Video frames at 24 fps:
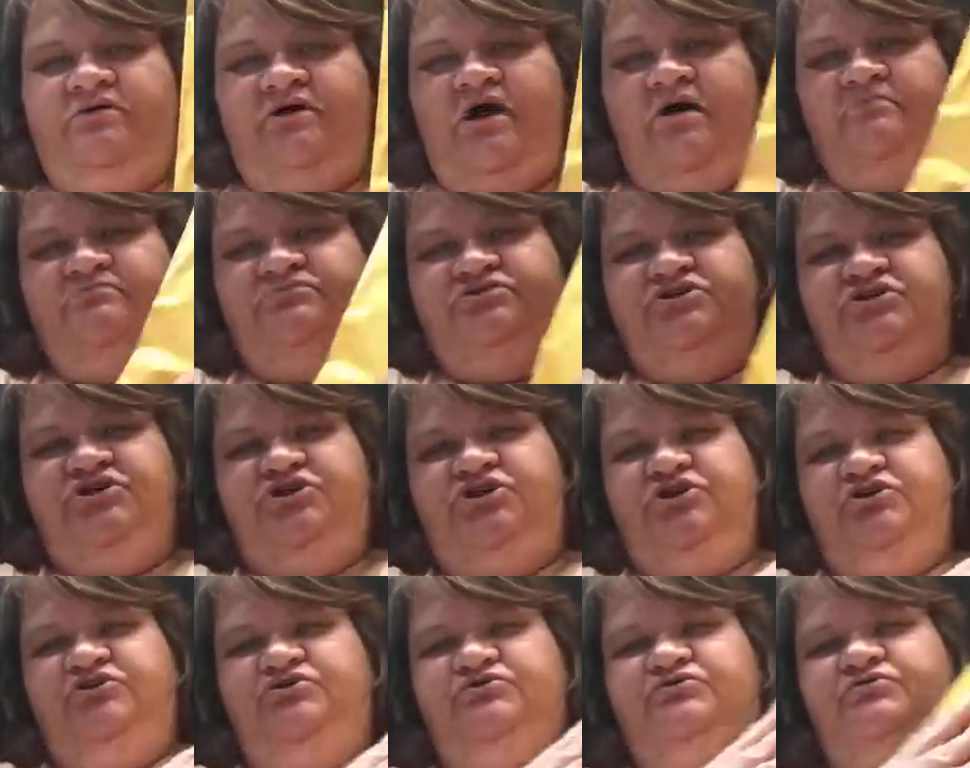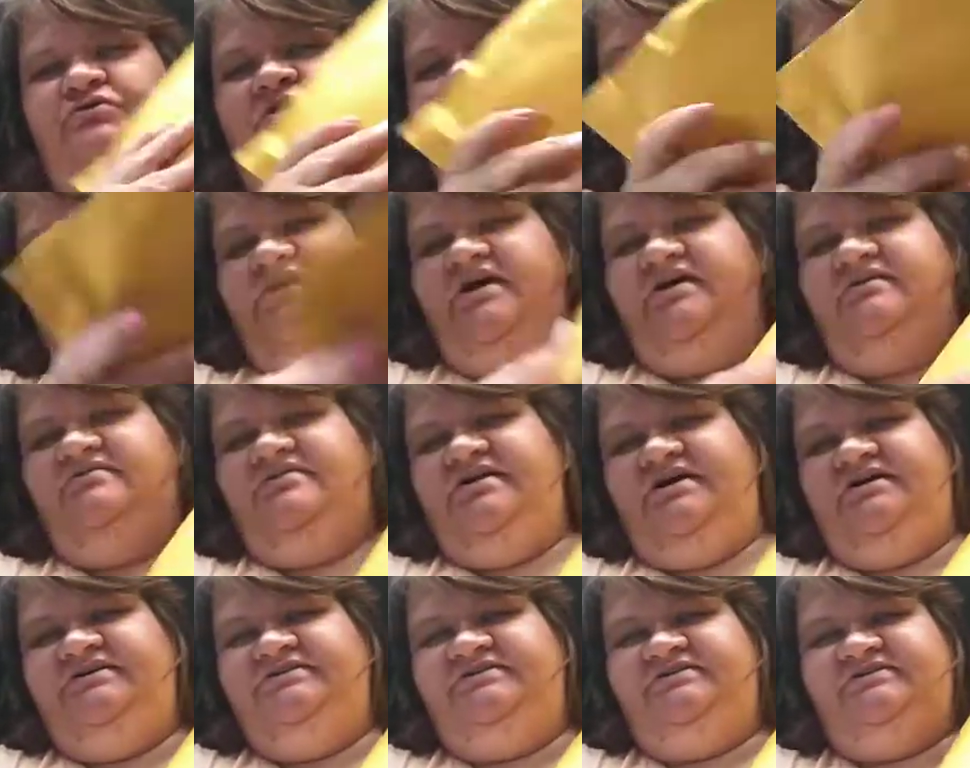come to you like
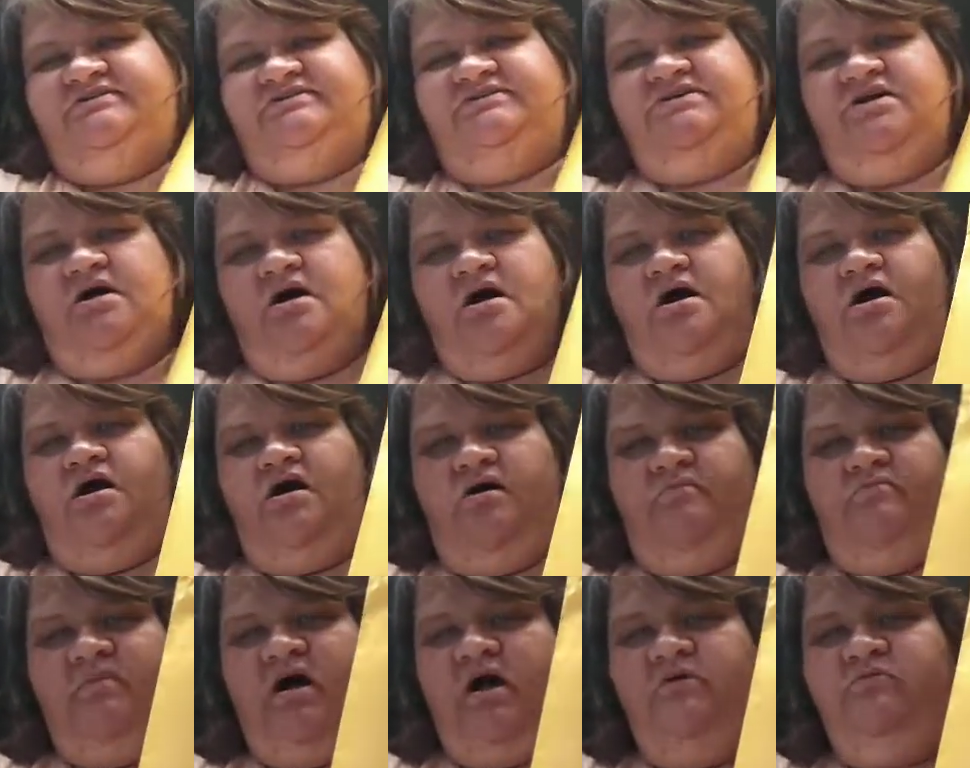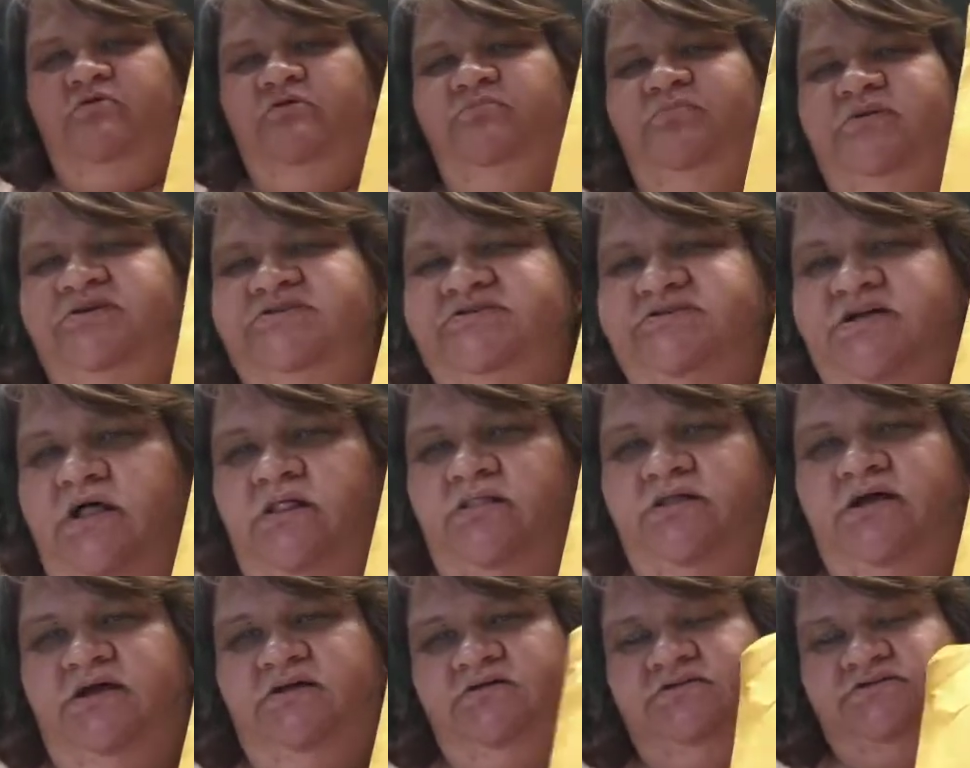this. I will be
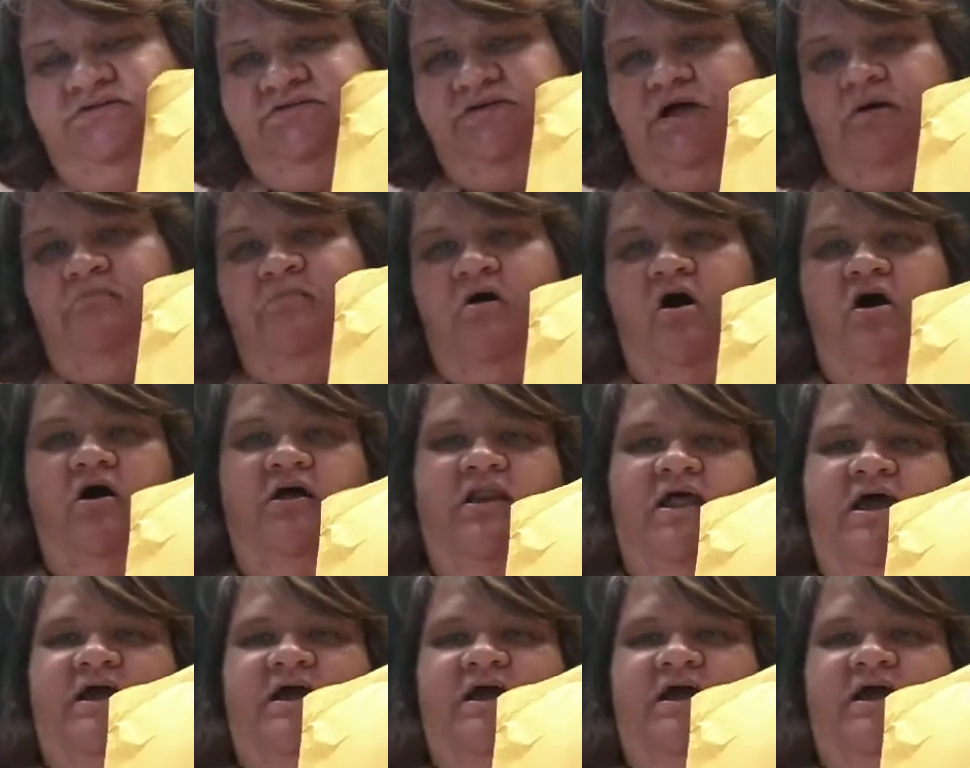selling some on